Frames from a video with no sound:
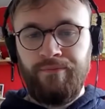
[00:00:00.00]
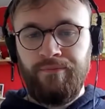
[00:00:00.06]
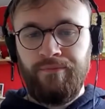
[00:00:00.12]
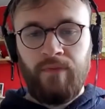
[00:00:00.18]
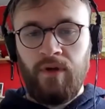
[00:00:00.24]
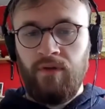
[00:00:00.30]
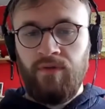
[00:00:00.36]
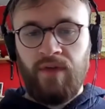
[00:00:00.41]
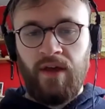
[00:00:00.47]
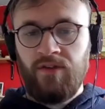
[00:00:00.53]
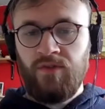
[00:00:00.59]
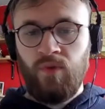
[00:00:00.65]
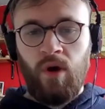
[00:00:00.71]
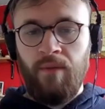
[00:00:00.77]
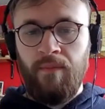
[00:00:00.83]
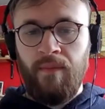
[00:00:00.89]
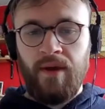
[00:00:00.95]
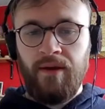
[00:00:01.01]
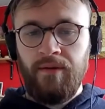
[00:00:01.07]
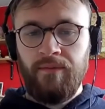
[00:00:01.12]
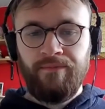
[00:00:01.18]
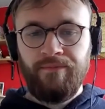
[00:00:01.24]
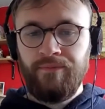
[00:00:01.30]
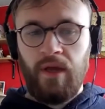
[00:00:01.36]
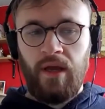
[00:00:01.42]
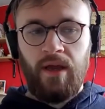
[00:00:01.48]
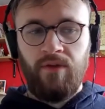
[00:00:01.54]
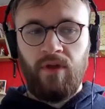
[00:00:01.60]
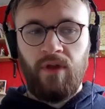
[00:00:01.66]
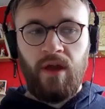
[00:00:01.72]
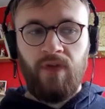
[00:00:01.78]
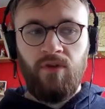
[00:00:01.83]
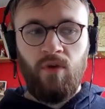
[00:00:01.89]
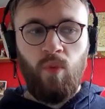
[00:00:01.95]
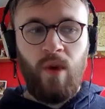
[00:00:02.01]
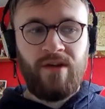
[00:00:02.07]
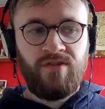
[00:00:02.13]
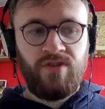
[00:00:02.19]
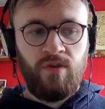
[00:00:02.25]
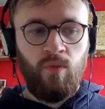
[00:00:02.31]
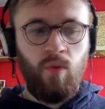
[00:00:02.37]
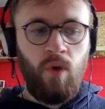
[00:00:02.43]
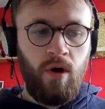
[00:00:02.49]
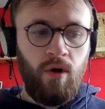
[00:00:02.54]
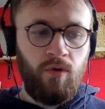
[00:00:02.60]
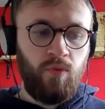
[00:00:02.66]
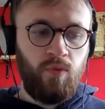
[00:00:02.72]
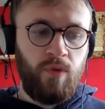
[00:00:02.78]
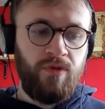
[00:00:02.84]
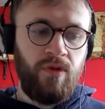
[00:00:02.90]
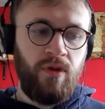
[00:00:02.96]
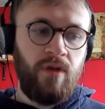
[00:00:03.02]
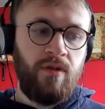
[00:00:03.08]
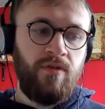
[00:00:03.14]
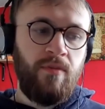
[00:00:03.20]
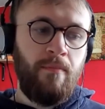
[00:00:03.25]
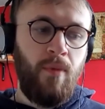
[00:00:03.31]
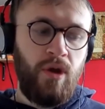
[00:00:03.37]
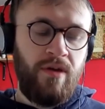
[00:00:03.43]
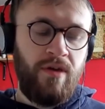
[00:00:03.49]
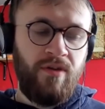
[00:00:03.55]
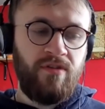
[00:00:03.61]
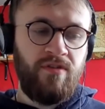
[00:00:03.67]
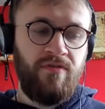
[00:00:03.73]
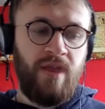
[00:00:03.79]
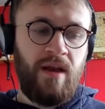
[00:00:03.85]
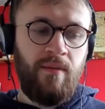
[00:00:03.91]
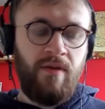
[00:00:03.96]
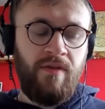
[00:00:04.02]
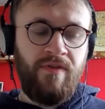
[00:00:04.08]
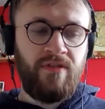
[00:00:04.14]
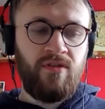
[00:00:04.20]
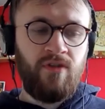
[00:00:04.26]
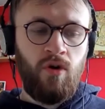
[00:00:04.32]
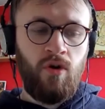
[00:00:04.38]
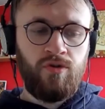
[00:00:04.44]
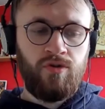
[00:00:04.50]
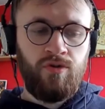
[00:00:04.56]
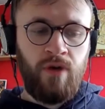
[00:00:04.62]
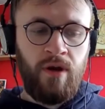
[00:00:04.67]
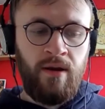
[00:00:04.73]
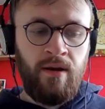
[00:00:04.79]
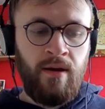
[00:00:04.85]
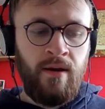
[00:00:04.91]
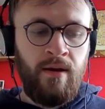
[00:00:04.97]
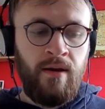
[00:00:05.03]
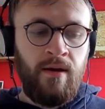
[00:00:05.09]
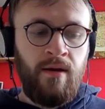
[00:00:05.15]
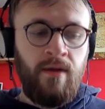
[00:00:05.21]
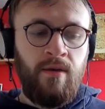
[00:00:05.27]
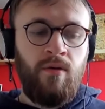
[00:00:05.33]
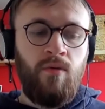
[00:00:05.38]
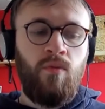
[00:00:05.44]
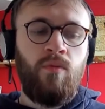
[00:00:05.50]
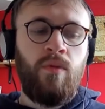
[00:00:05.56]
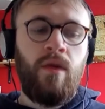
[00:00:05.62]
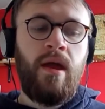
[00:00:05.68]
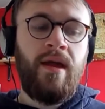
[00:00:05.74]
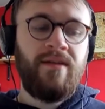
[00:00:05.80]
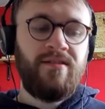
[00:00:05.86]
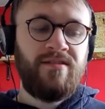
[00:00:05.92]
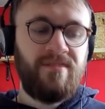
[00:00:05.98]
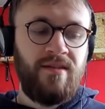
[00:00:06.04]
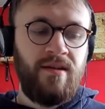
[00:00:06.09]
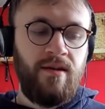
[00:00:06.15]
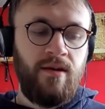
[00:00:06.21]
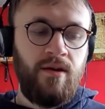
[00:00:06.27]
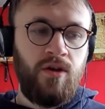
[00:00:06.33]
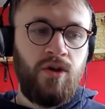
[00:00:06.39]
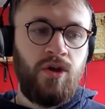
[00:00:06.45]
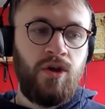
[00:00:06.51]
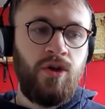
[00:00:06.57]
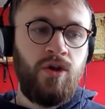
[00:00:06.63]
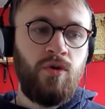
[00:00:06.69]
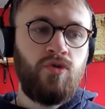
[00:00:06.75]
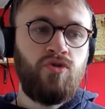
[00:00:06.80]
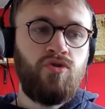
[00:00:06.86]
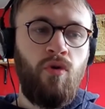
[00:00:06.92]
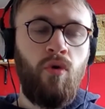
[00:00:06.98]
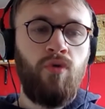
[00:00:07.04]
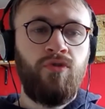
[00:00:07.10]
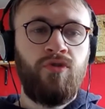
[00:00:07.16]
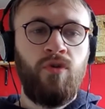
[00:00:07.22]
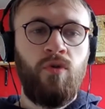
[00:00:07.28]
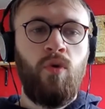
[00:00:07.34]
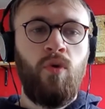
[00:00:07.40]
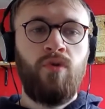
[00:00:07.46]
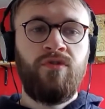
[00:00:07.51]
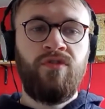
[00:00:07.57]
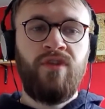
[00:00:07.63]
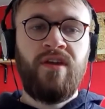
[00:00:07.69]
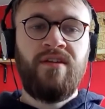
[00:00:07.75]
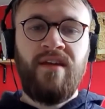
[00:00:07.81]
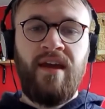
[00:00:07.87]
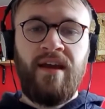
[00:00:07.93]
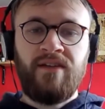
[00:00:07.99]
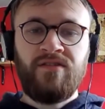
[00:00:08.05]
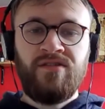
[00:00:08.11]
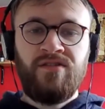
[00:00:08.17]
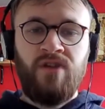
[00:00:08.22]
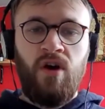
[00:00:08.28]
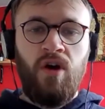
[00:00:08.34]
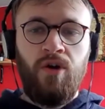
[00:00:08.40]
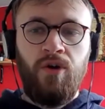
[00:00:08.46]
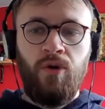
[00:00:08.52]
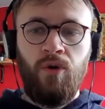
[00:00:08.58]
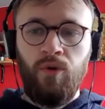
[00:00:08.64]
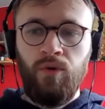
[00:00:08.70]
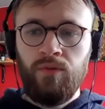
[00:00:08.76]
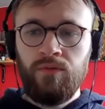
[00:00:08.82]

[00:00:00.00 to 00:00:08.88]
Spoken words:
that's what I mean. In the Western world, with the money that's available in this country, you're drawn towards these external,